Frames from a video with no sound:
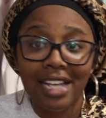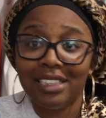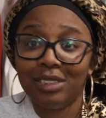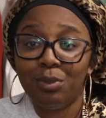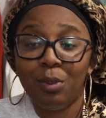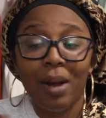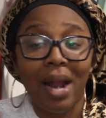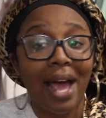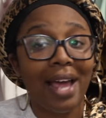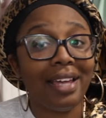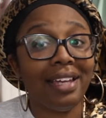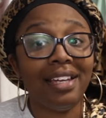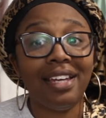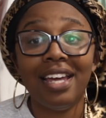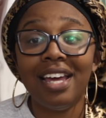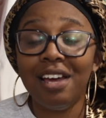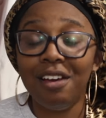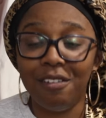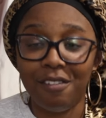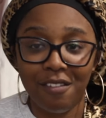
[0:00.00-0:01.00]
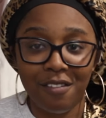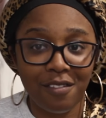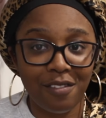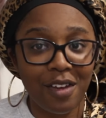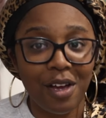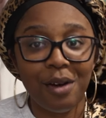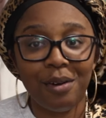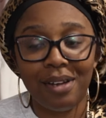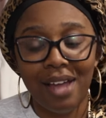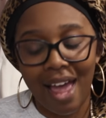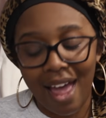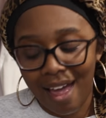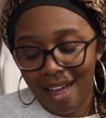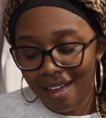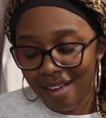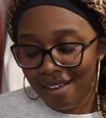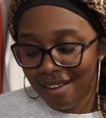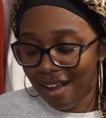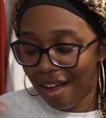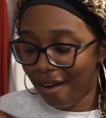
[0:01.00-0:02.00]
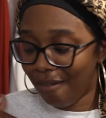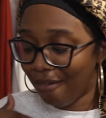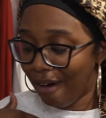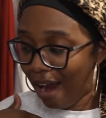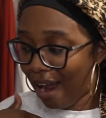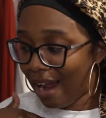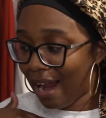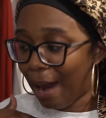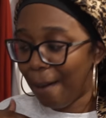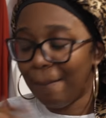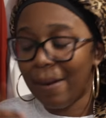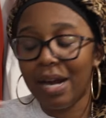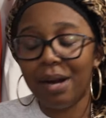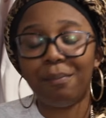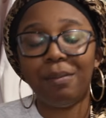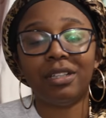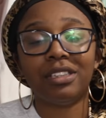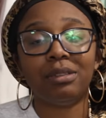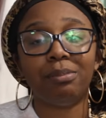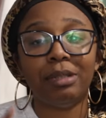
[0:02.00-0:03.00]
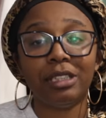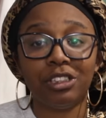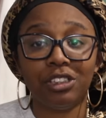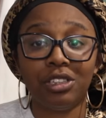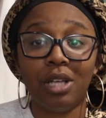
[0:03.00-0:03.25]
what I give, okay? All right, I'm about to post a picture